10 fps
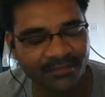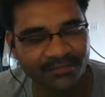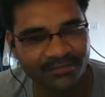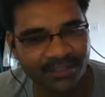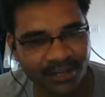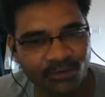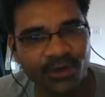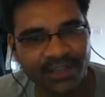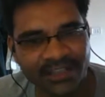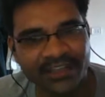am now
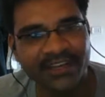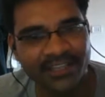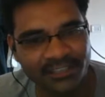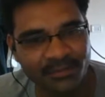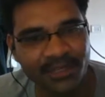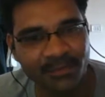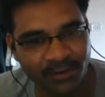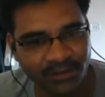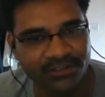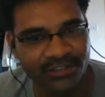working in HBL
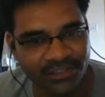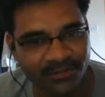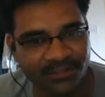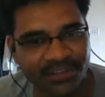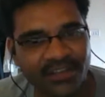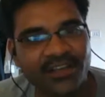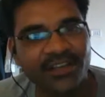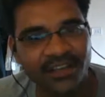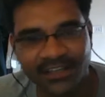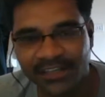Power Systems
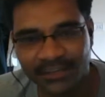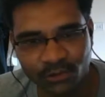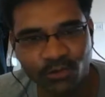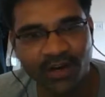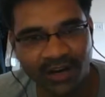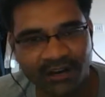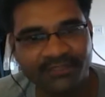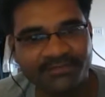near Duvada.